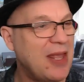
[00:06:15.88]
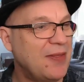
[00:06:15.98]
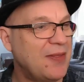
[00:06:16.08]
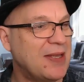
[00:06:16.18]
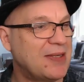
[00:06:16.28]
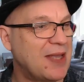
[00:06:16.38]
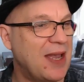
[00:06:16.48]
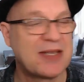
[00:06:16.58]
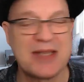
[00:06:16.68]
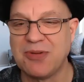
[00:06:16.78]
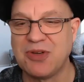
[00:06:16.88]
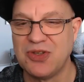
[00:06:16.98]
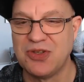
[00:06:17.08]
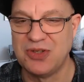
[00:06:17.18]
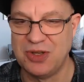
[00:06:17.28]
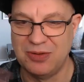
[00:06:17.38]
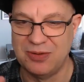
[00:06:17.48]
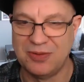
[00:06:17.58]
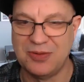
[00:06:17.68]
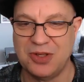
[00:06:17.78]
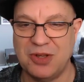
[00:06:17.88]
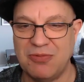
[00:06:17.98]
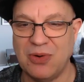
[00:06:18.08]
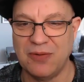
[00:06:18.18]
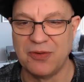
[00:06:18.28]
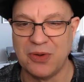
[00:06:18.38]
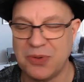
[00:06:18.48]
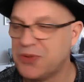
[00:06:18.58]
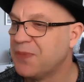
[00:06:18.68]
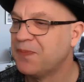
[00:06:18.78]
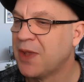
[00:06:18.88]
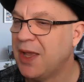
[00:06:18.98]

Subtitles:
there's exceptions to the rule, of course.